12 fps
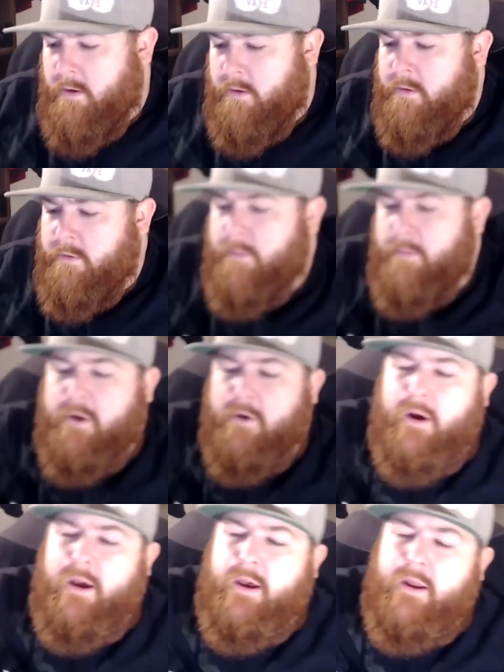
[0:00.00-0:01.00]
So I'm going to go
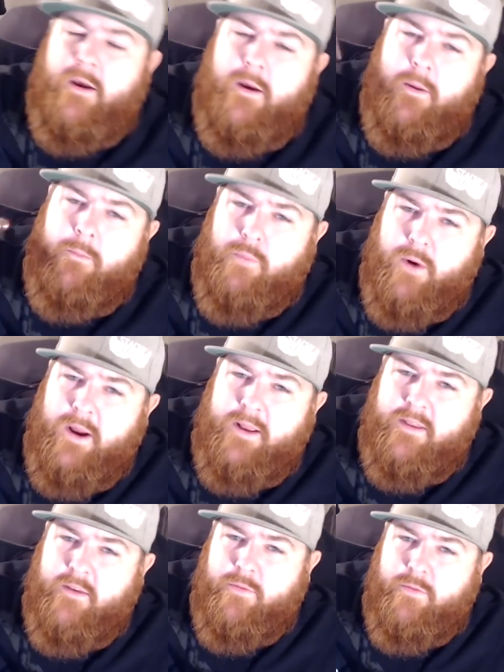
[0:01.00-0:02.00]
ahead, break
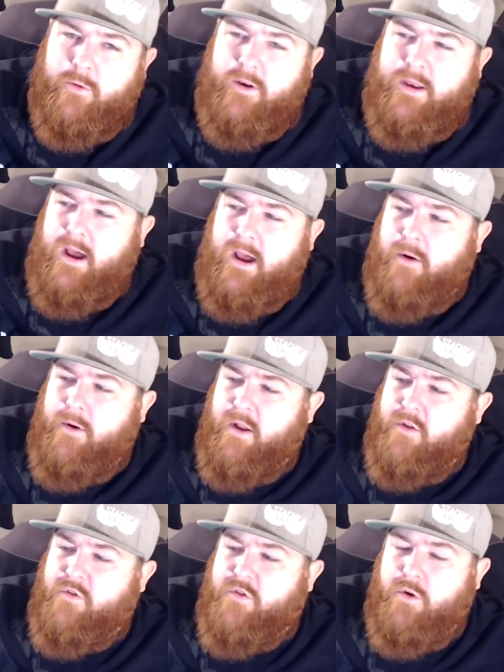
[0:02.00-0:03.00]
this one down,
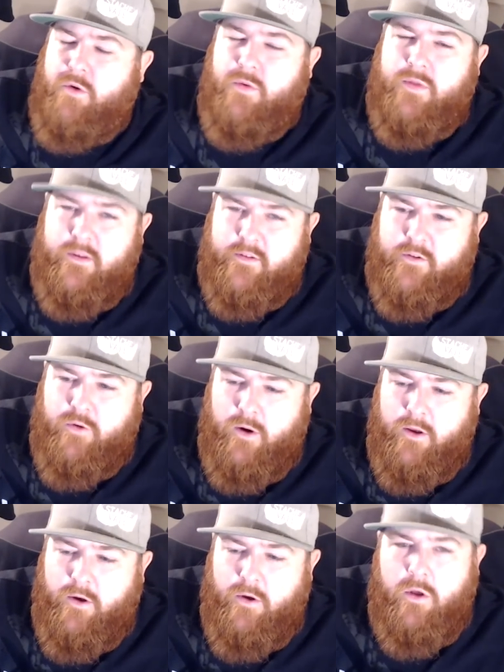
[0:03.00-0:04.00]
show you this
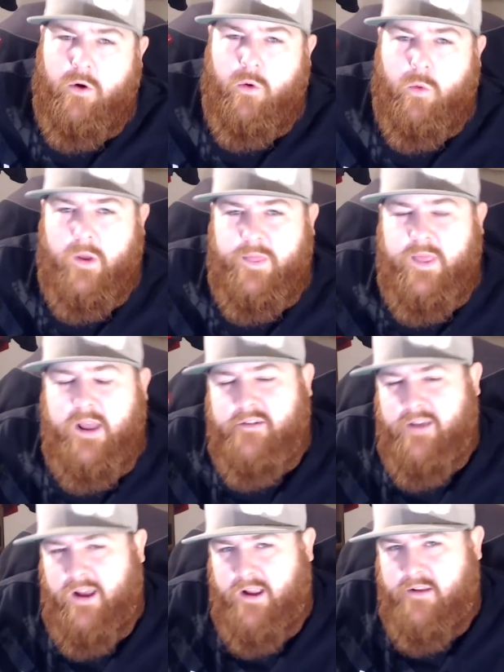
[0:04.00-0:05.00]
coil, what they
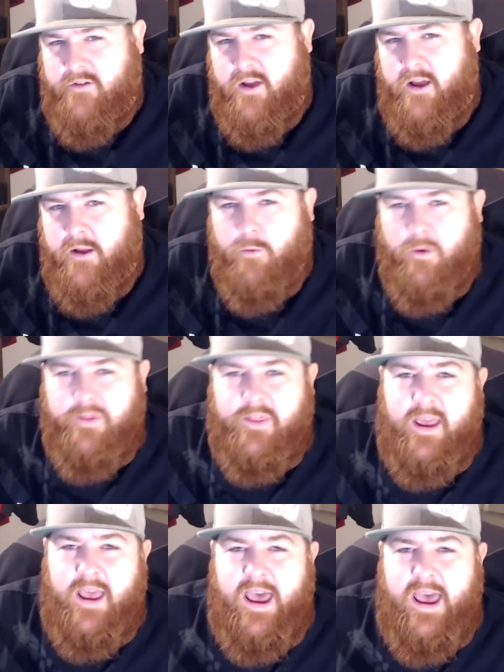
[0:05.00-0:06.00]
changed on it, what
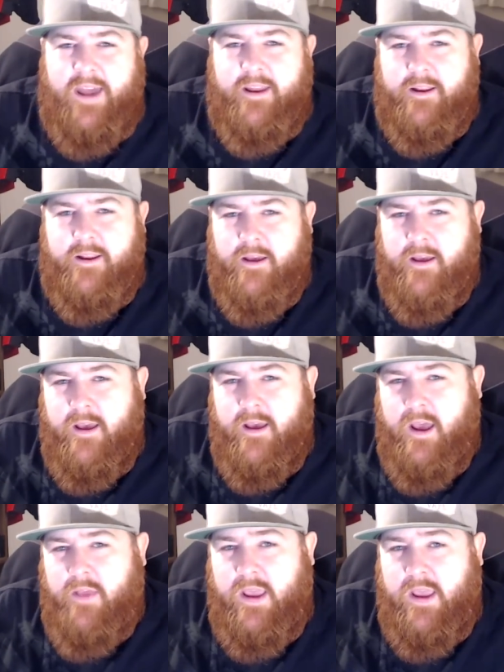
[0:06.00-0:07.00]
they added,
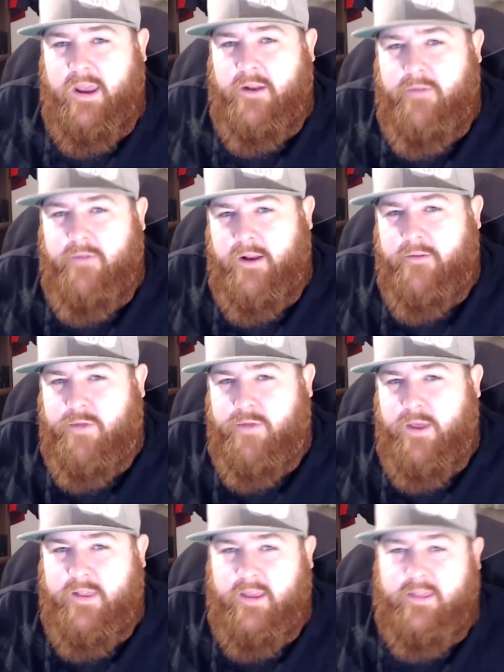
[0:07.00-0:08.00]
and the innovative
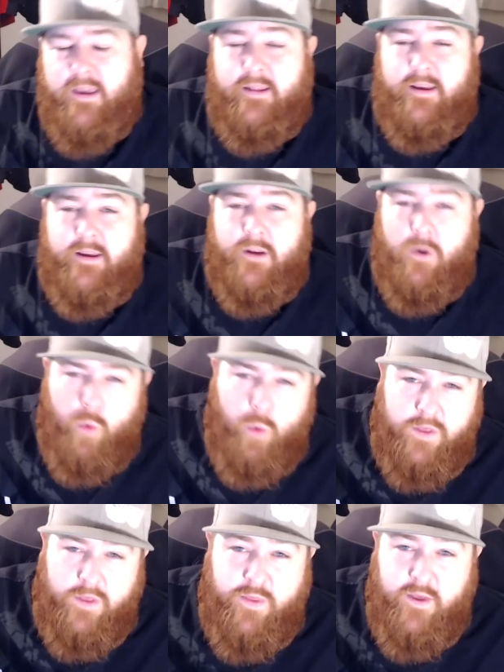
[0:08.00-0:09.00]
thing that they did
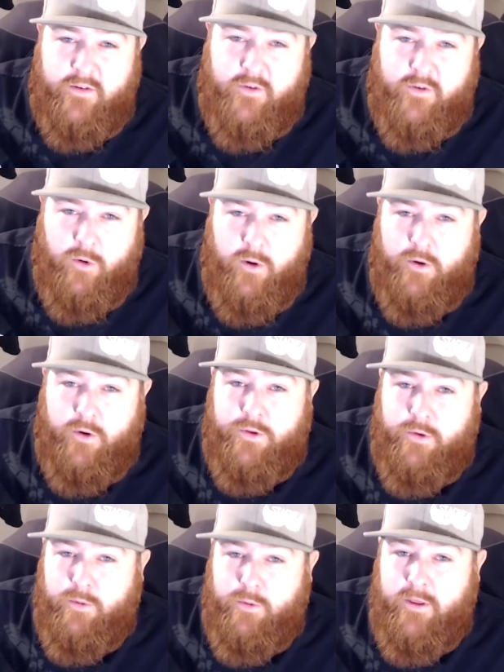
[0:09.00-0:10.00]
with this coil to
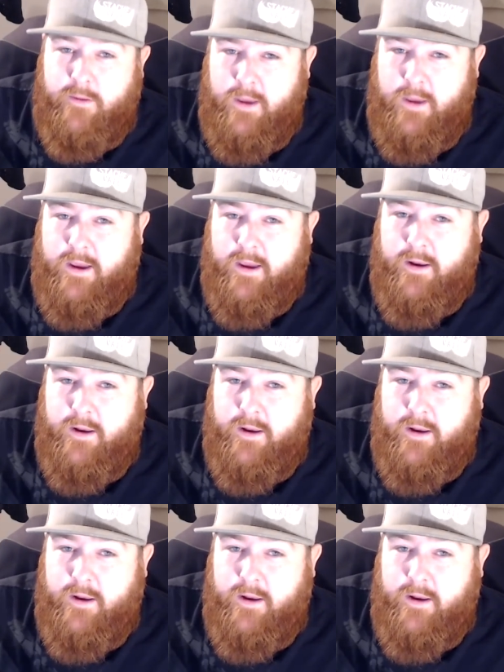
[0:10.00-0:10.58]
really make it